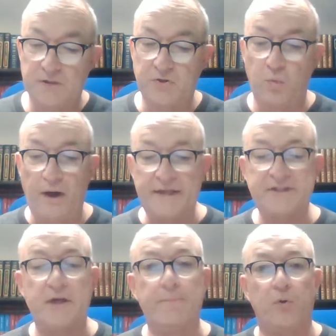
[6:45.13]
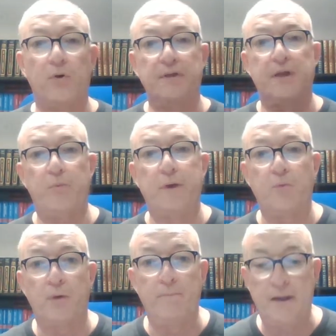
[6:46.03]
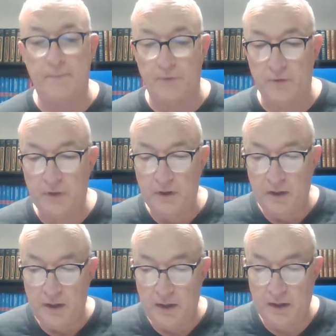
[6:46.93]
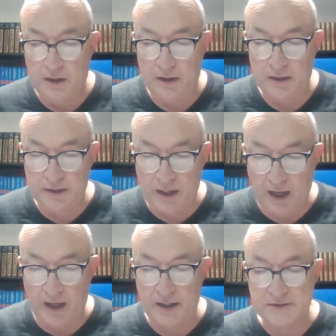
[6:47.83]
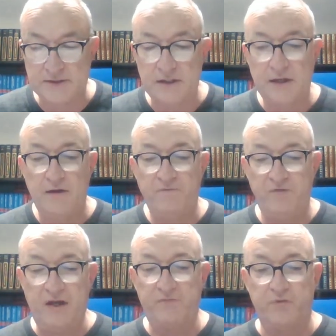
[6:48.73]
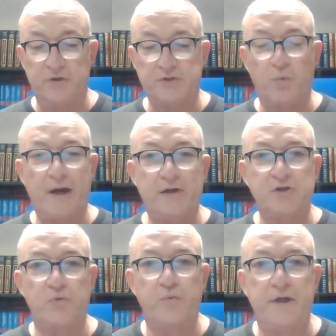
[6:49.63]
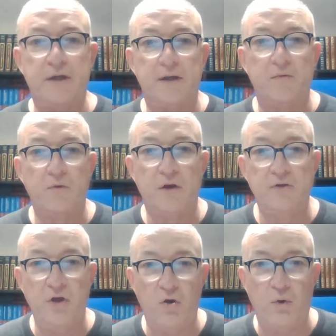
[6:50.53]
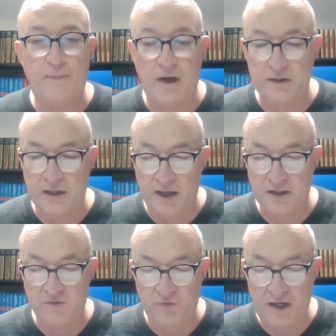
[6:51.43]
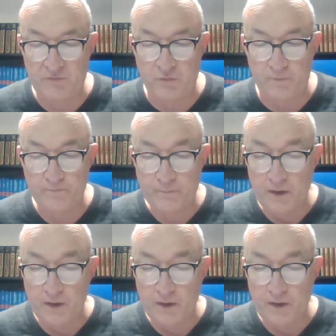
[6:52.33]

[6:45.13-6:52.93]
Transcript: So why is it important that we remember uh, God's faithfulness? Why should we know about God's faithful?